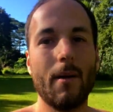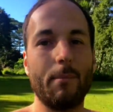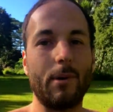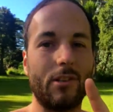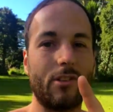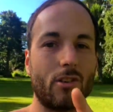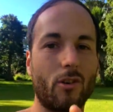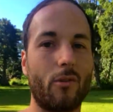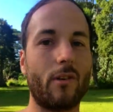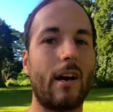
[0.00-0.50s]

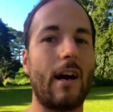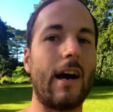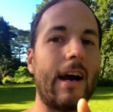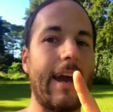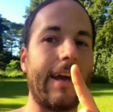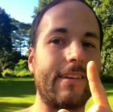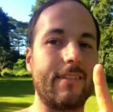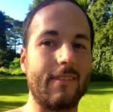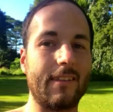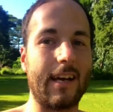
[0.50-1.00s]
But don't
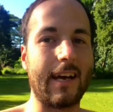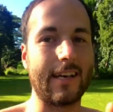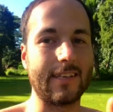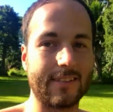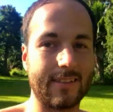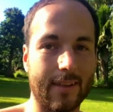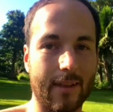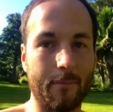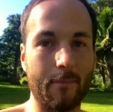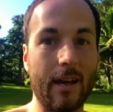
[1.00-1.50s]

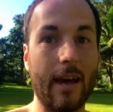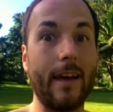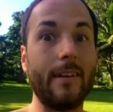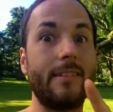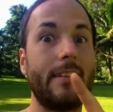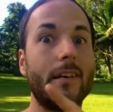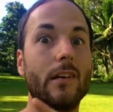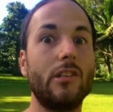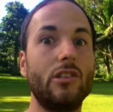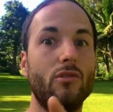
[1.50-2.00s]
idolize them
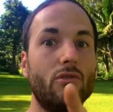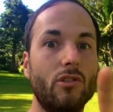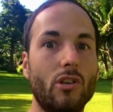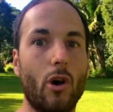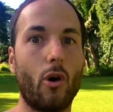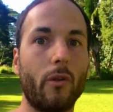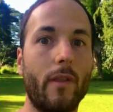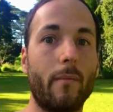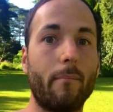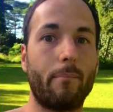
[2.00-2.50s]
until you
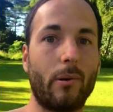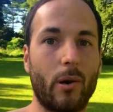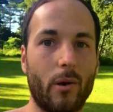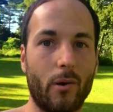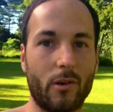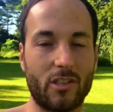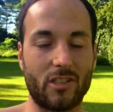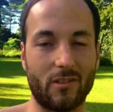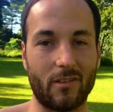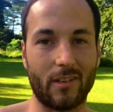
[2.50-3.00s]
know them
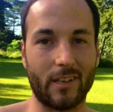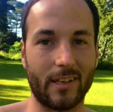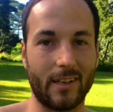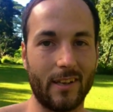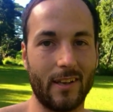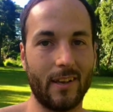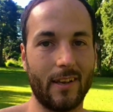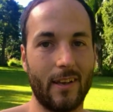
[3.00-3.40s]
personally.